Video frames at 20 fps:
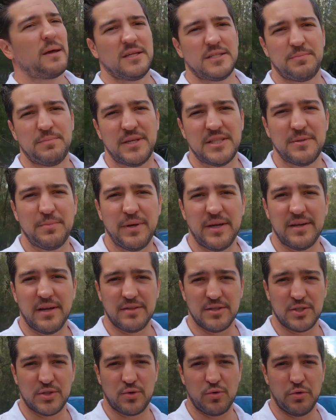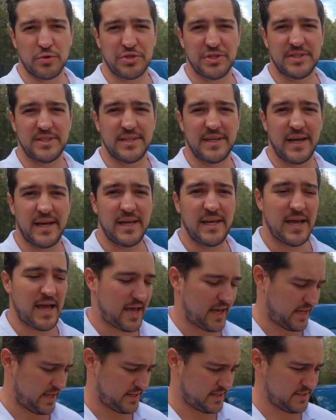it's meant to be another scorcher today,
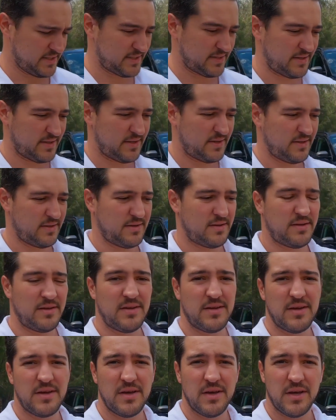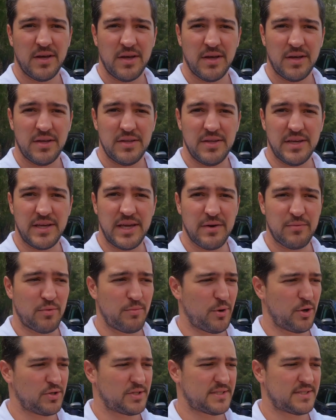and you get
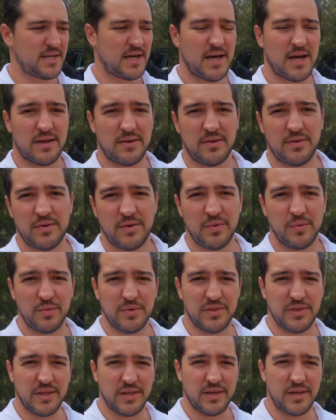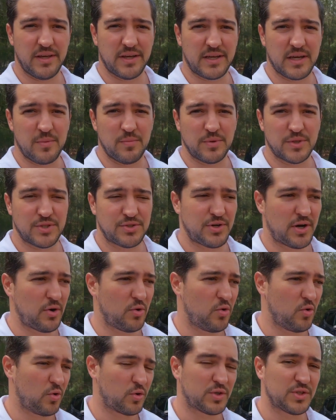remote start with the Compass
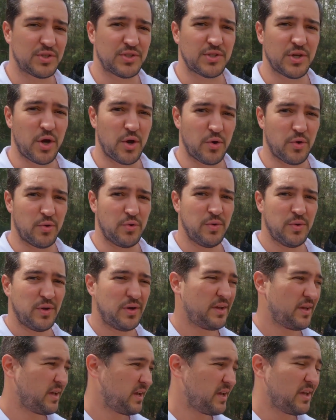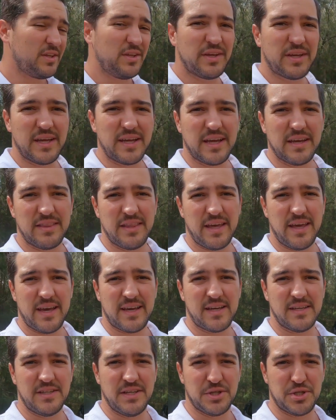Trailhawk. So you can get the air
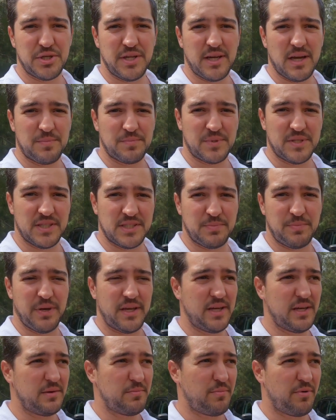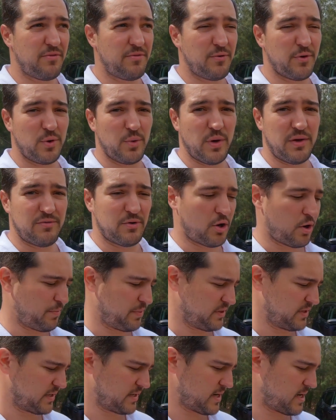conditioning up to speed before you even hop
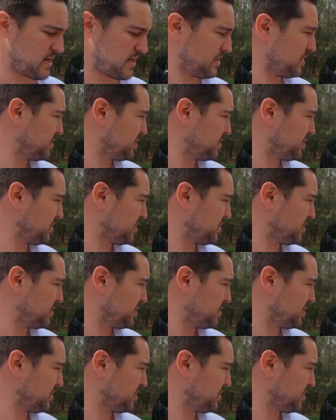in the car. You